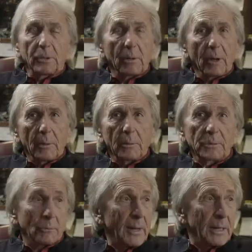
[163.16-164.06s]
Do you know, it,
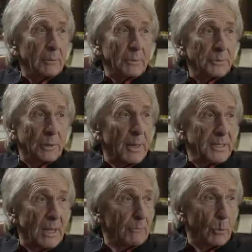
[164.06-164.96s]
was a, it wasn't a
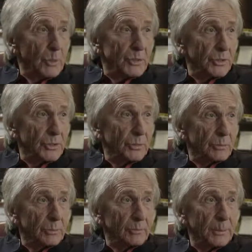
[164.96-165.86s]
race I ever wanted to
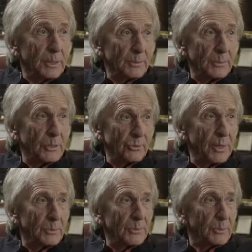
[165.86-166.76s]
do because my
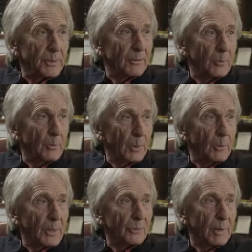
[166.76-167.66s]
dream was to be a Formula
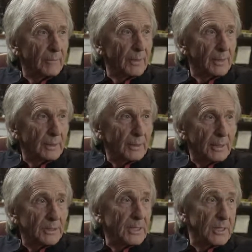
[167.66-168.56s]
One driver,
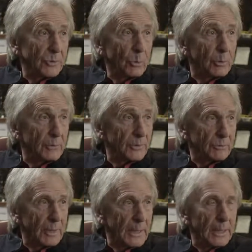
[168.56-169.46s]
as it is all of
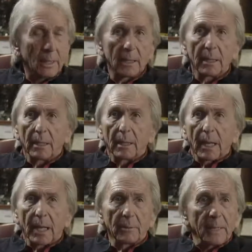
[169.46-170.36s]
us, really. Mm-hmm.
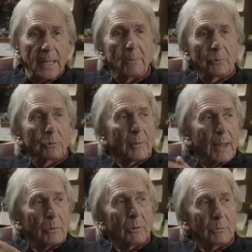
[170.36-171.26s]
And we came through
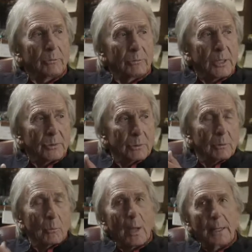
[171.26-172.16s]
that route, three,
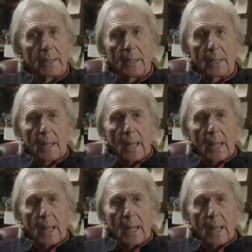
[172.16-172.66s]
two, and one.